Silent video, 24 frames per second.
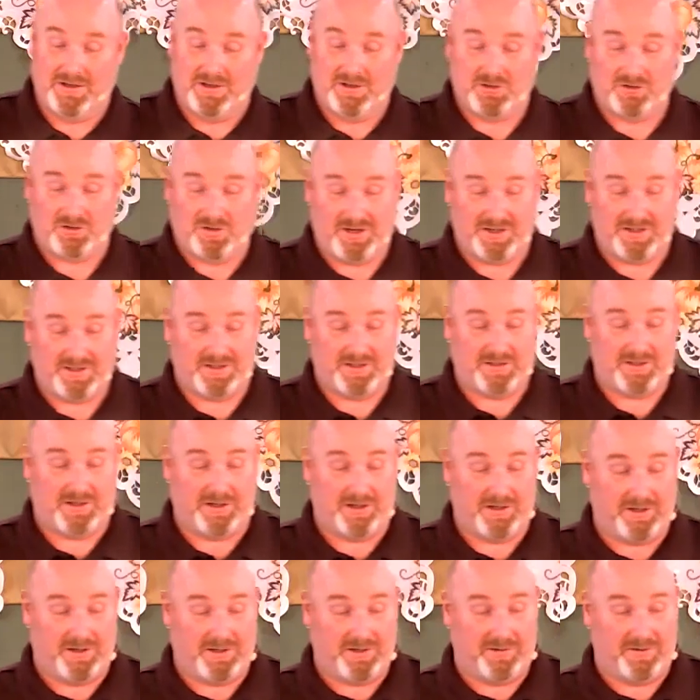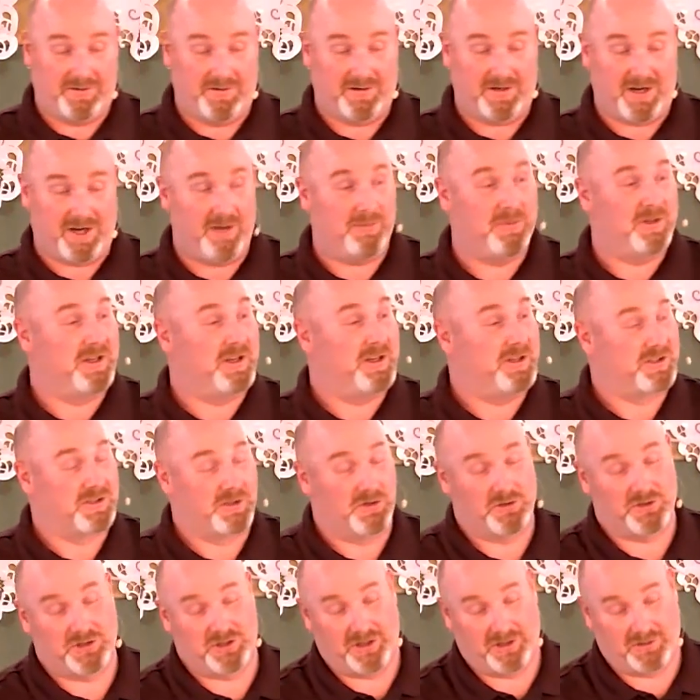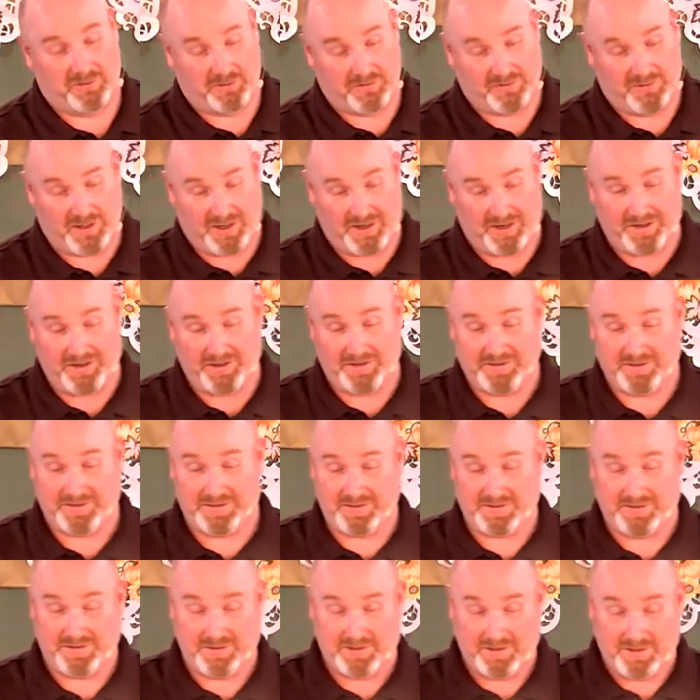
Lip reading: Traits commonly associated with lions.